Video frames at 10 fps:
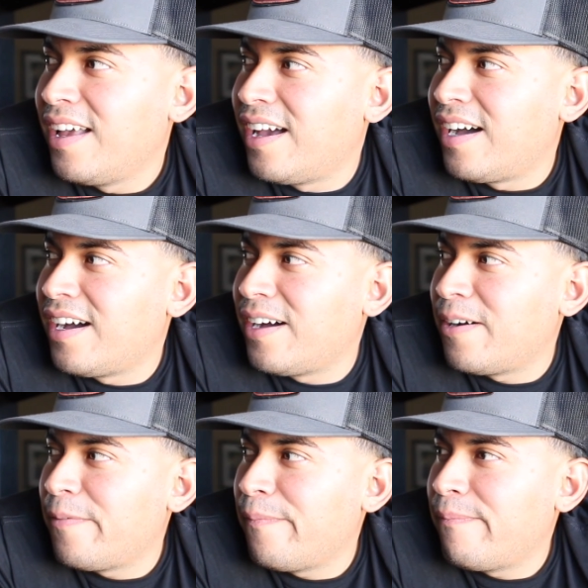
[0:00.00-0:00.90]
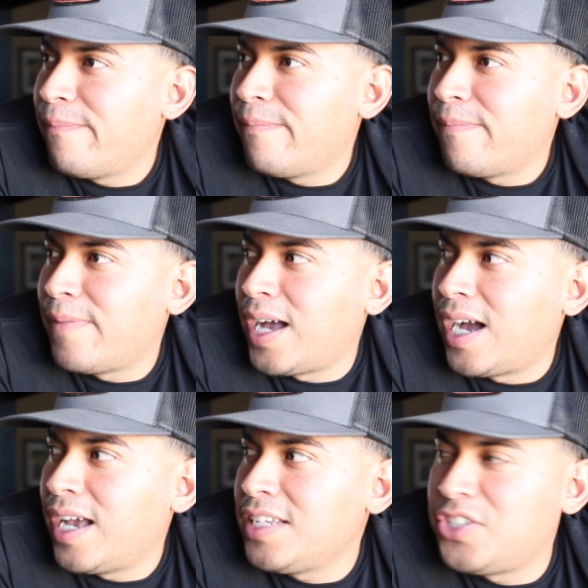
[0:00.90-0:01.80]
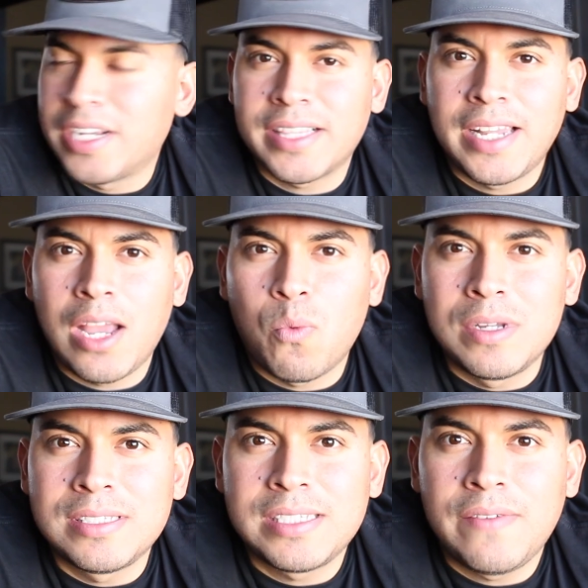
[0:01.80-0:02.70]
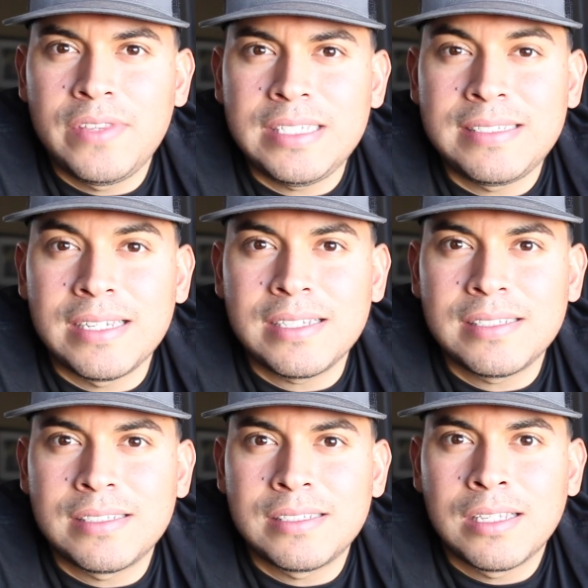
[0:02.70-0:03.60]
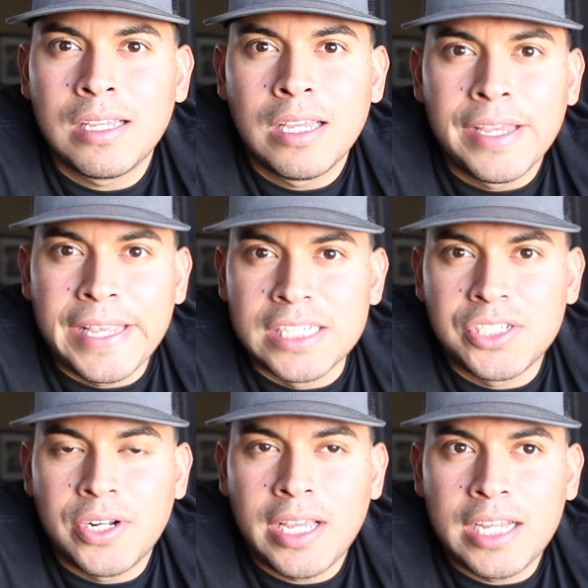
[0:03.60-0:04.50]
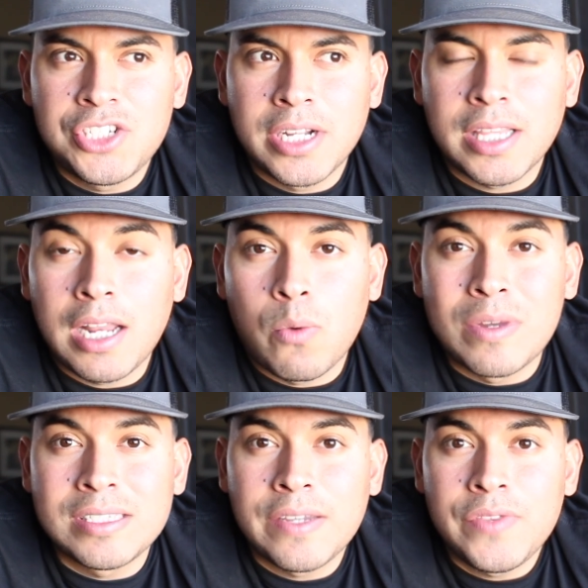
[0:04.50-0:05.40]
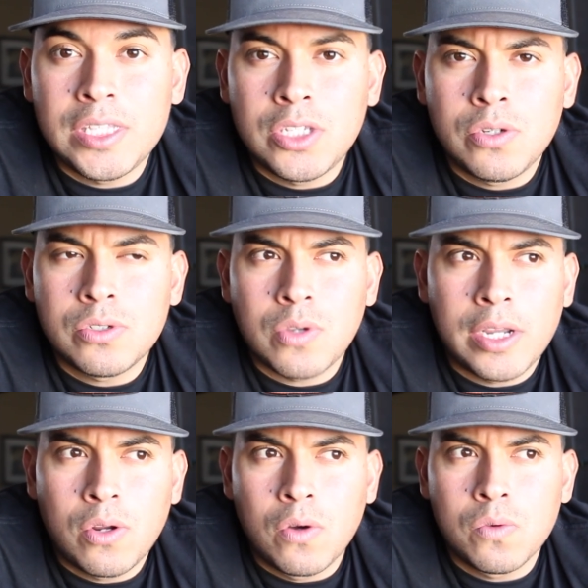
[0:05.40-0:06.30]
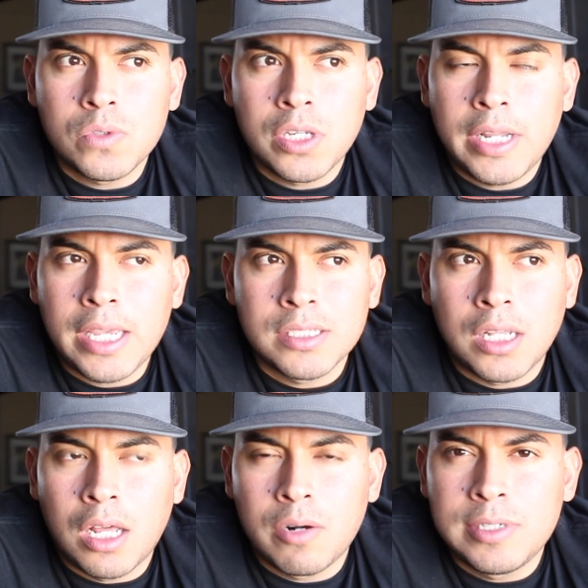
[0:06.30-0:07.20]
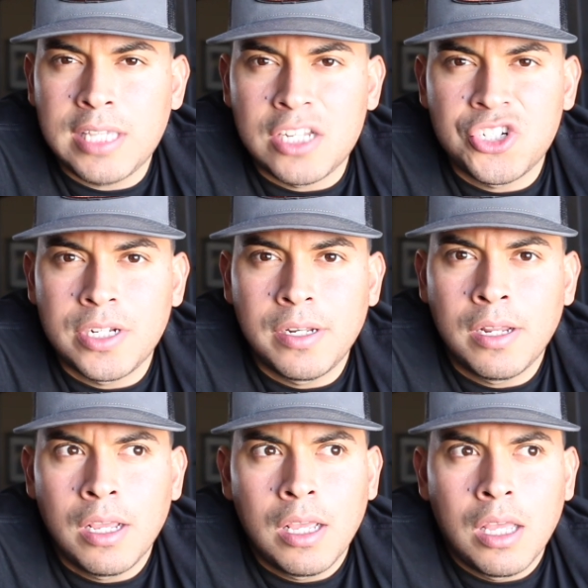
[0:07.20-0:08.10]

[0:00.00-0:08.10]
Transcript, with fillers: Um, I checked in at one seventy-six. Yesterday I checked in at one seventy-two, so I know today is a lot of retention.